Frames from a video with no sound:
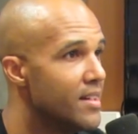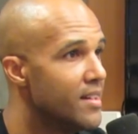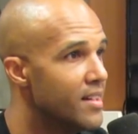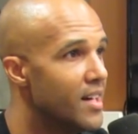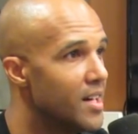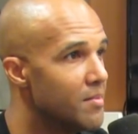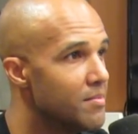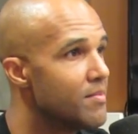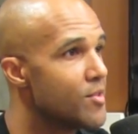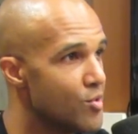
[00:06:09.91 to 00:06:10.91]
As I
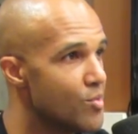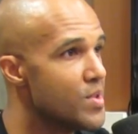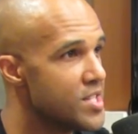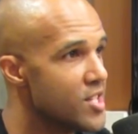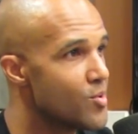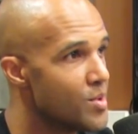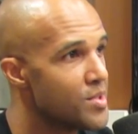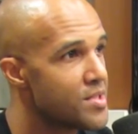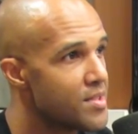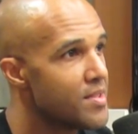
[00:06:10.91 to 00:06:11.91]
look over to my
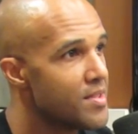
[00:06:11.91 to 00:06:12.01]
manager,